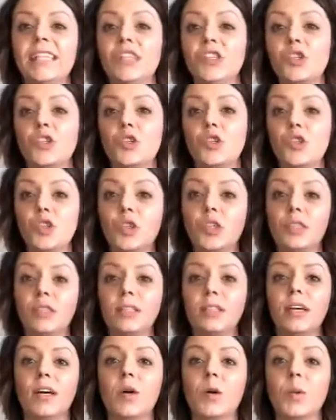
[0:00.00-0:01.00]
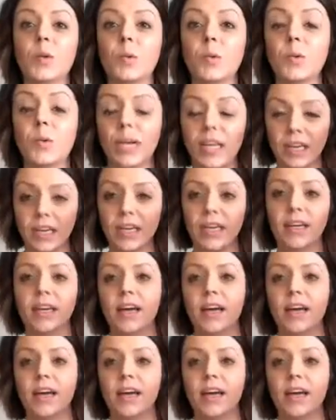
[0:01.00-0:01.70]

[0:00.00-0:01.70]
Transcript: a certain rank